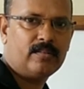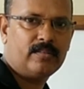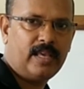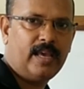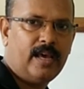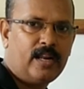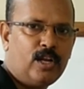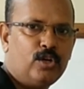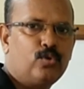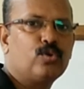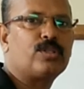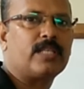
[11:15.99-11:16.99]
there
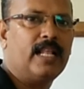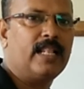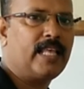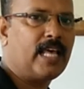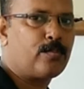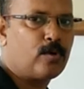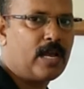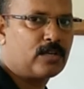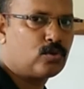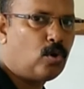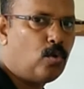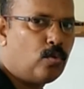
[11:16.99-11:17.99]
to sell their
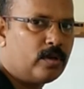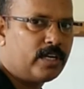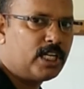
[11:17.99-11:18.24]
products. So